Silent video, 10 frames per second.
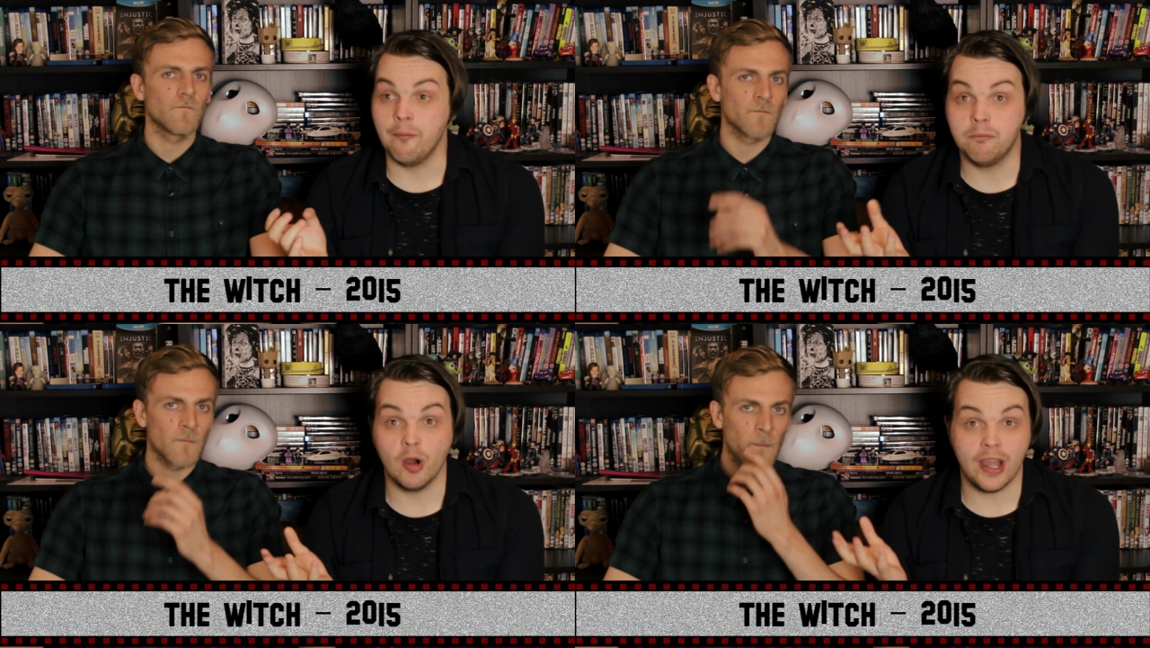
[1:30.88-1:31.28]

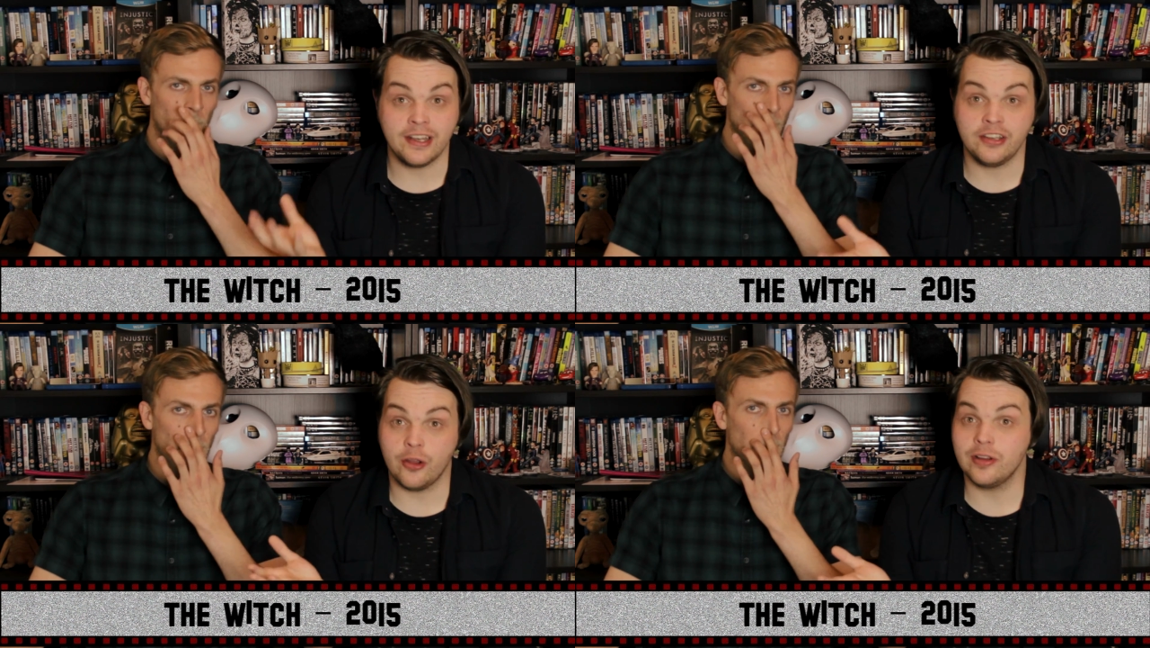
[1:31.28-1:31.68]
Speaker 1: Um, but
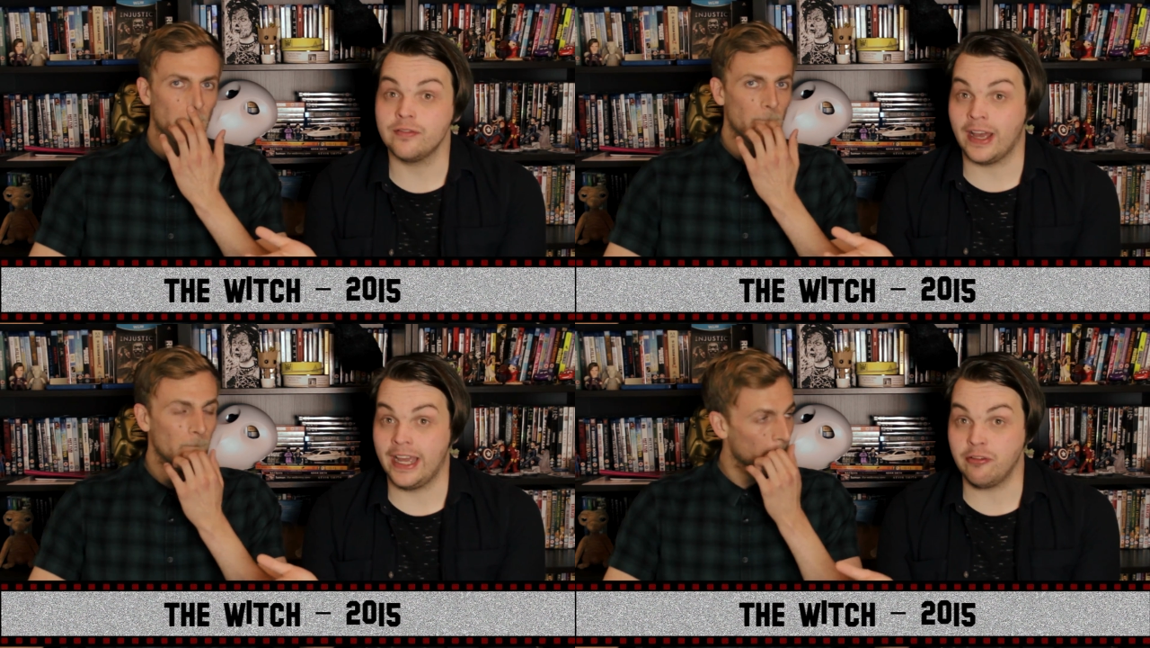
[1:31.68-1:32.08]
in
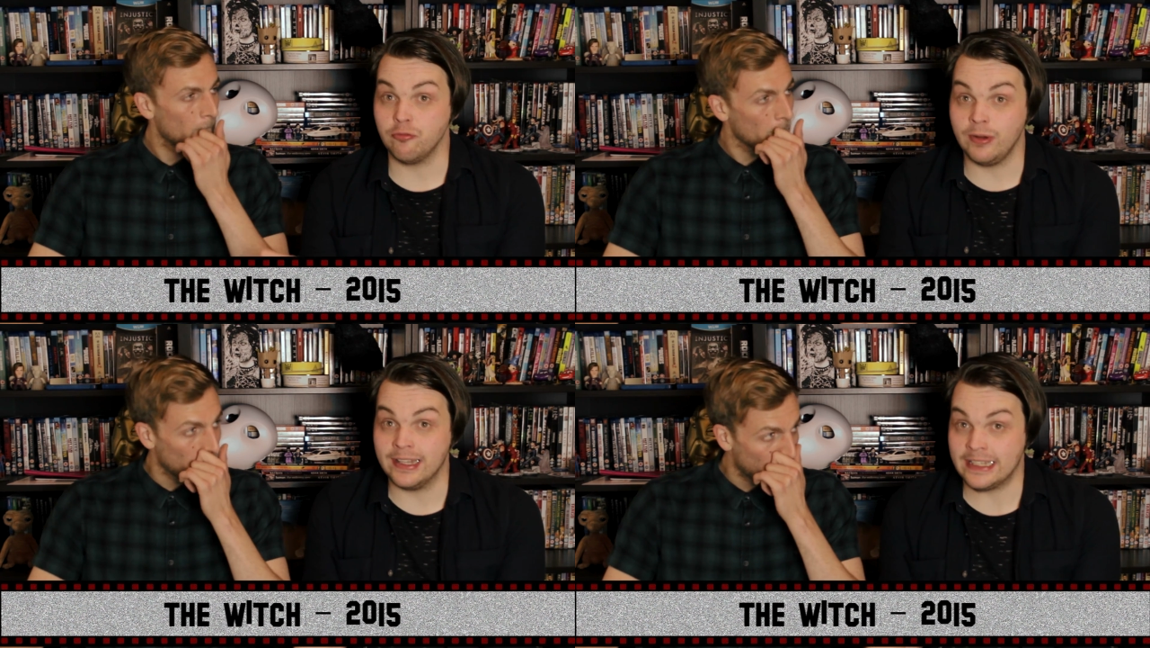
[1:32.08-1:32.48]
doing that,
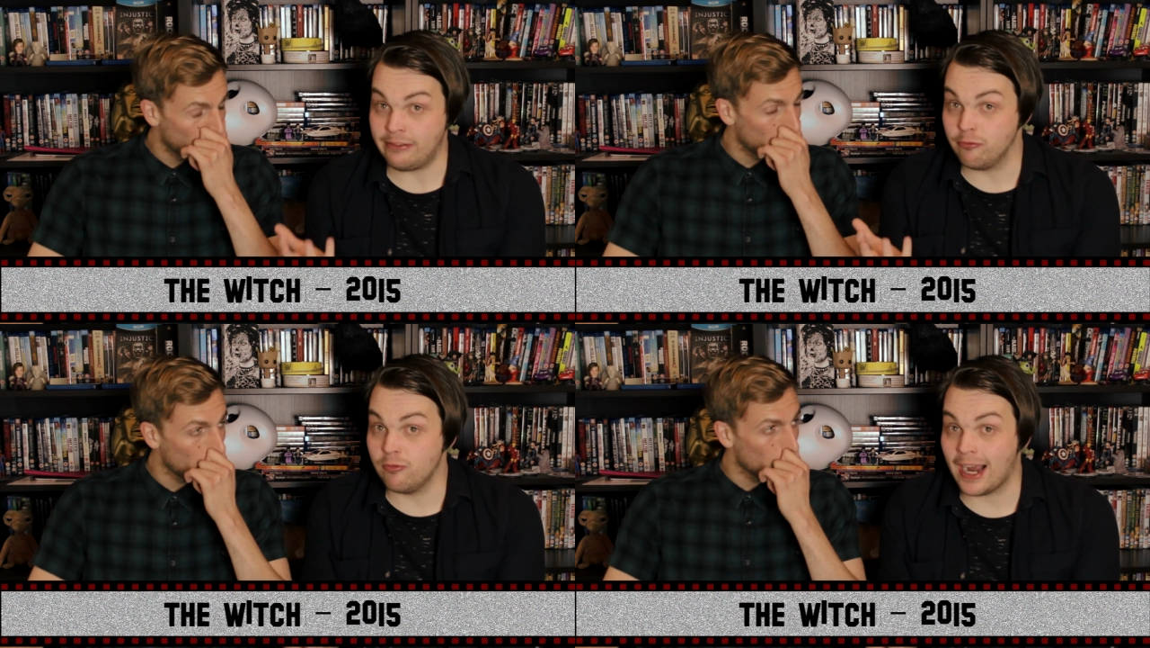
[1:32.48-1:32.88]
it
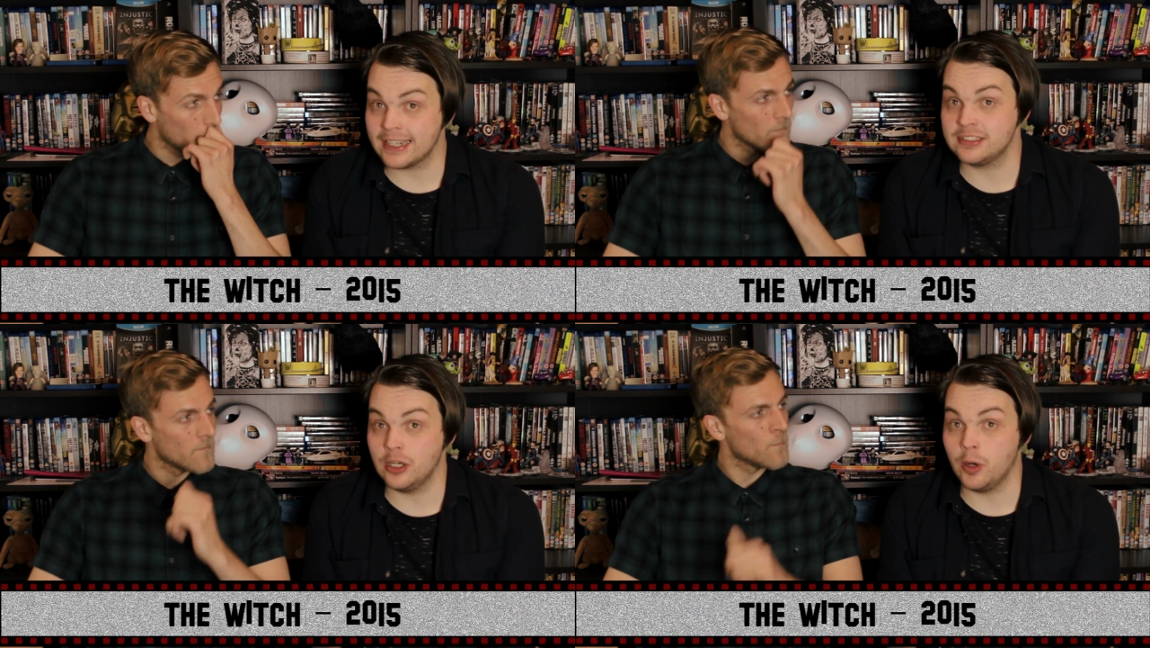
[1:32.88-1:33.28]
really
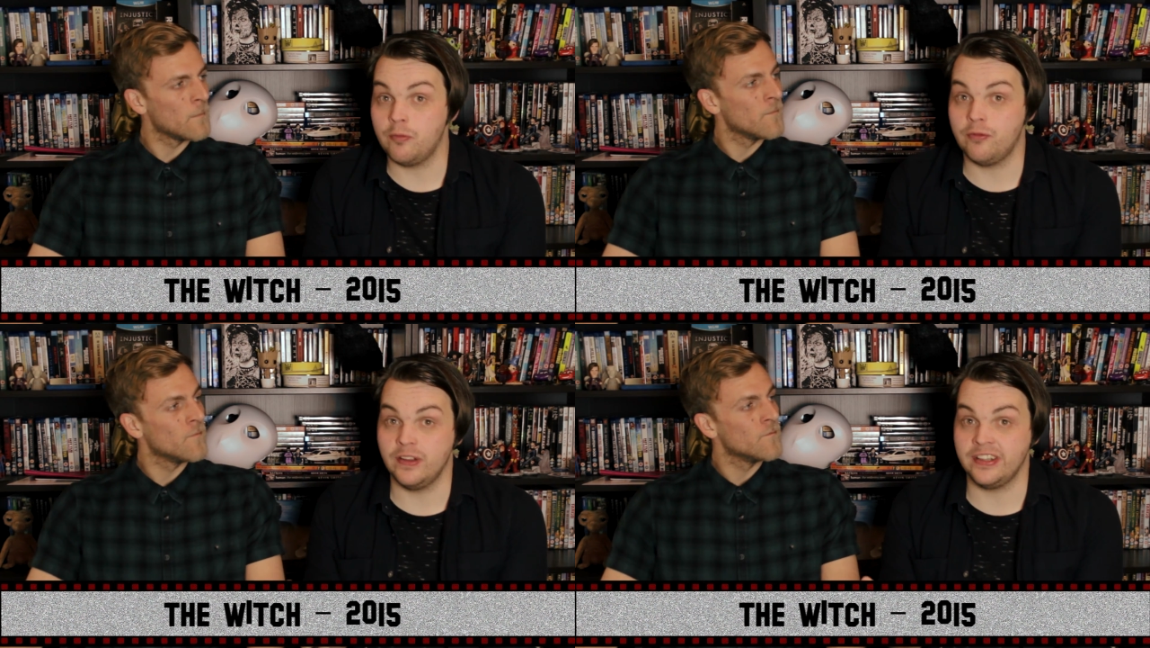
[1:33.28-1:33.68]
racks
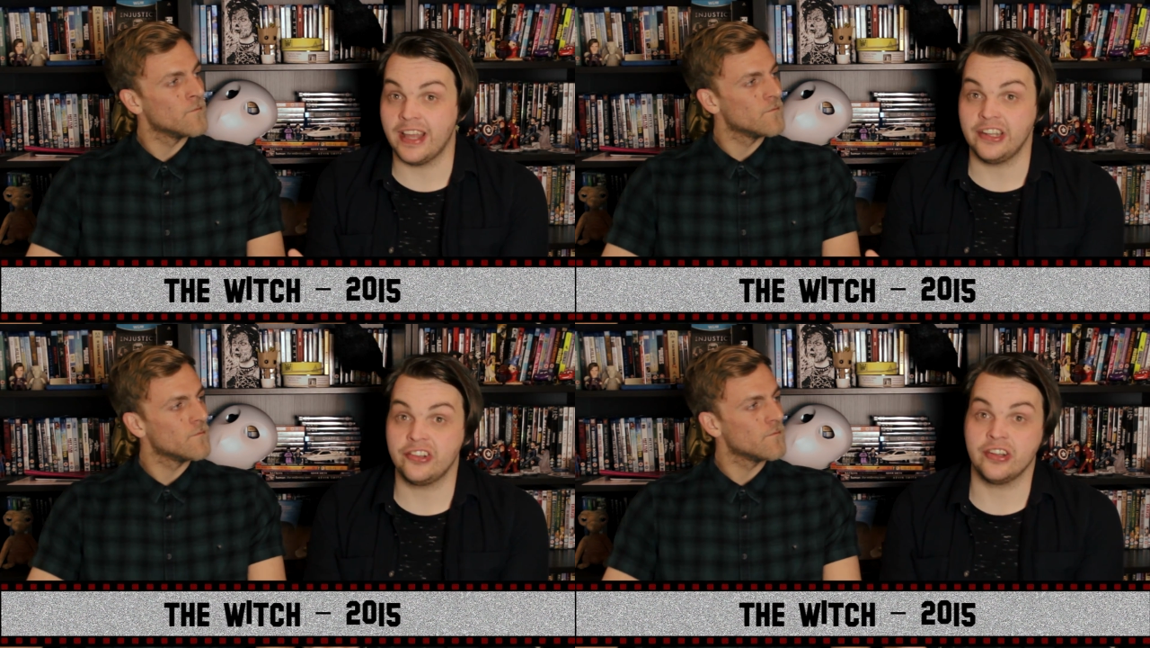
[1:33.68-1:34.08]
up the
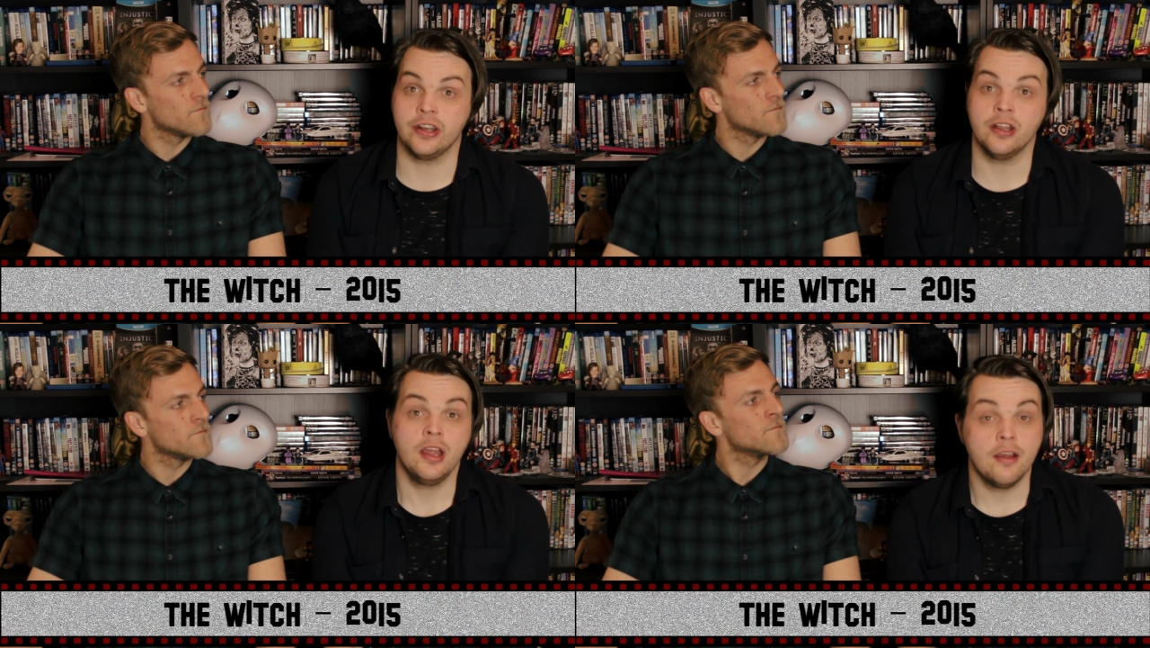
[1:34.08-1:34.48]

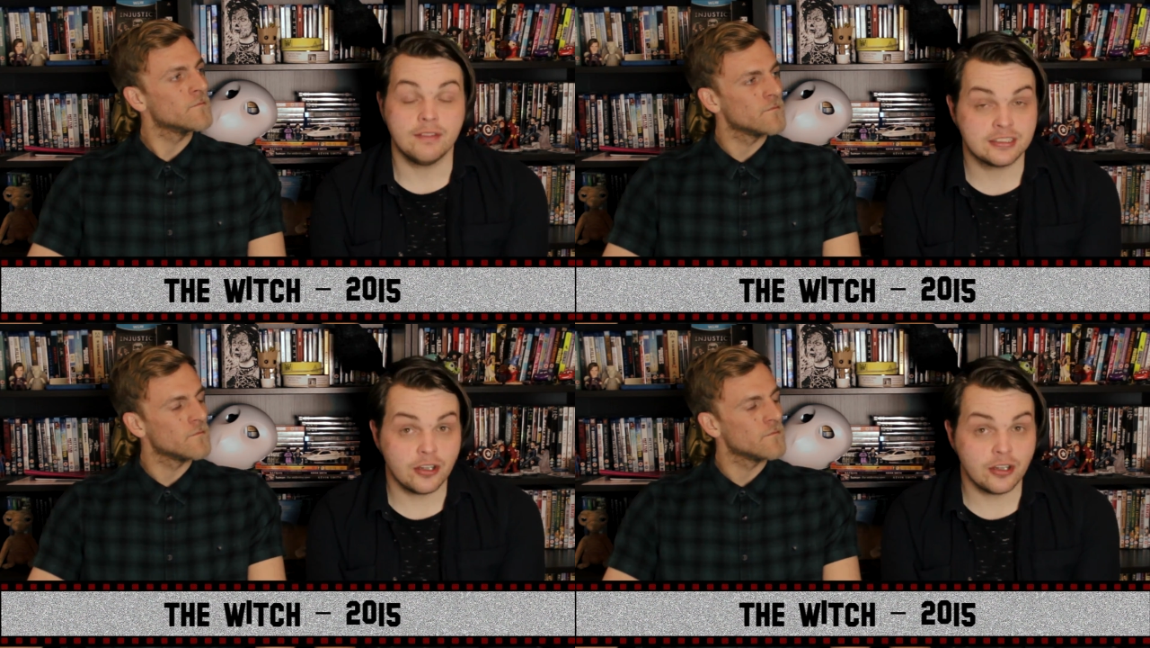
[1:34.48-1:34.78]
tension. The